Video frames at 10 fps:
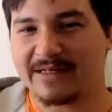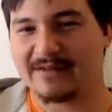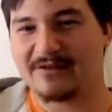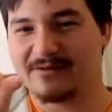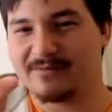like
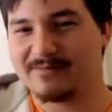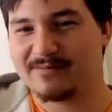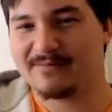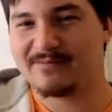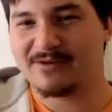a little,
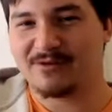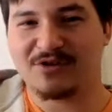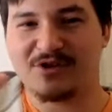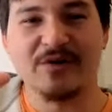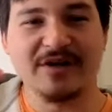
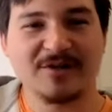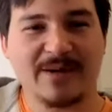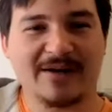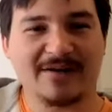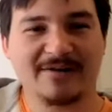2 inch
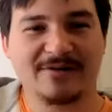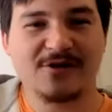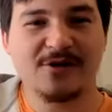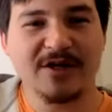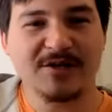by
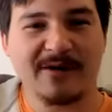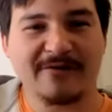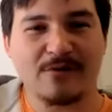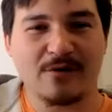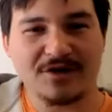
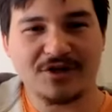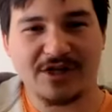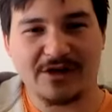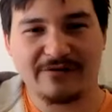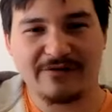4 inch
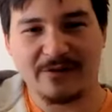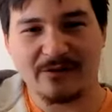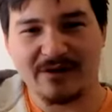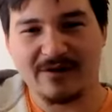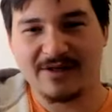shelf that
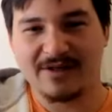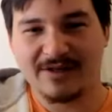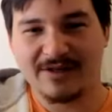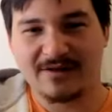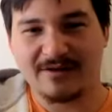would
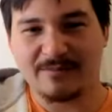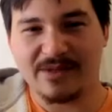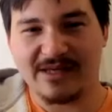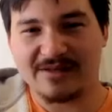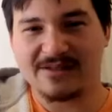
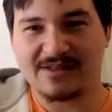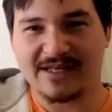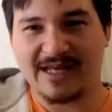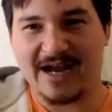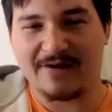be
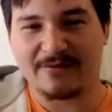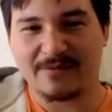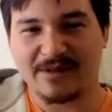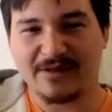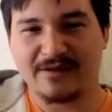sticking out
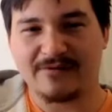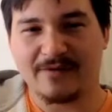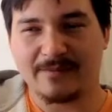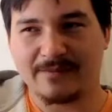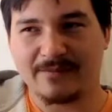from
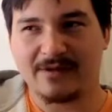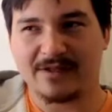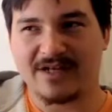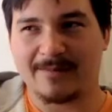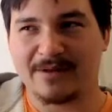
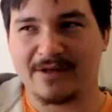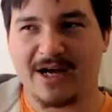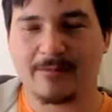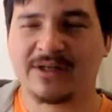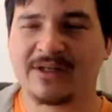atop the
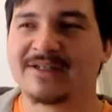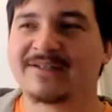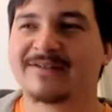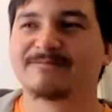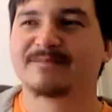knob,
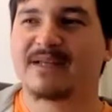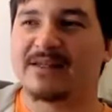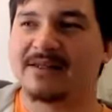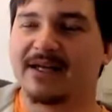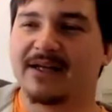
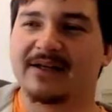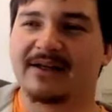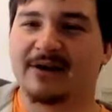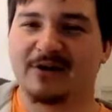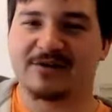and
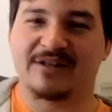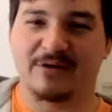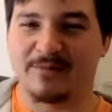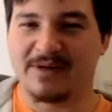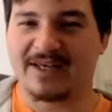then there
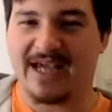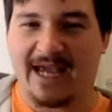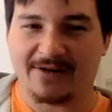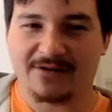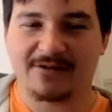would be a
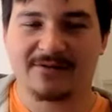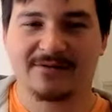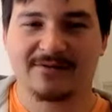candle,